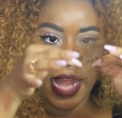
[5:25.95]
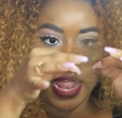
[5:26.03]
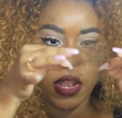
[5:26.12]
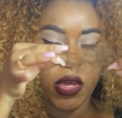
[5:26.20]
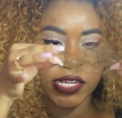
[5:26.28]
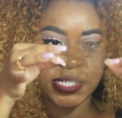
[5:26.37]
I
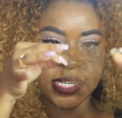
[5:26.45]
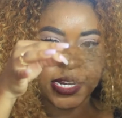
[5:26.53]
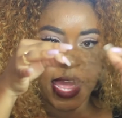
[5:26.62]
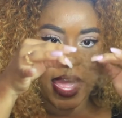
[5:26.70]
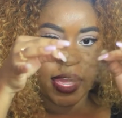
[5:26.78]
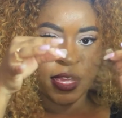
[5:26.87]
lost
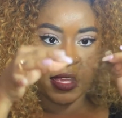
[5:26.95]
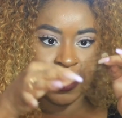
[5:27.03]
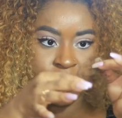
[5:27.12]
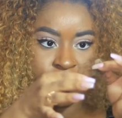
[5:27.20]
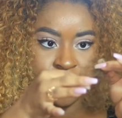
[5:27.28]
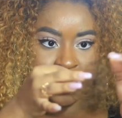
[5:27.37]
today
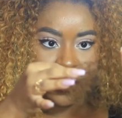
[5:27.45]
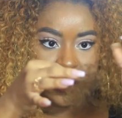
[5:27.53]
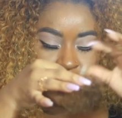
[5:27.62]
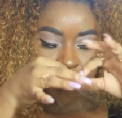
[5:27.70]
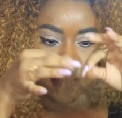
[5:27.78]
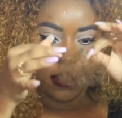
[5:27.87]

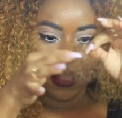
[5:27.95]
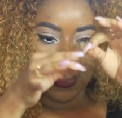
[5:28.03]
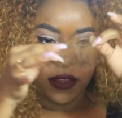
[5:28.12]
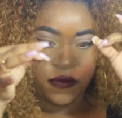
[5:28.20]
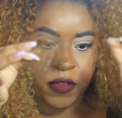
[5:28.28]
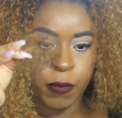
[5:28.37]

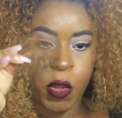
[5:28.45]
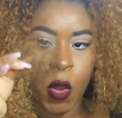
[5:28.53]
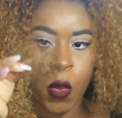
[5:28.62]
from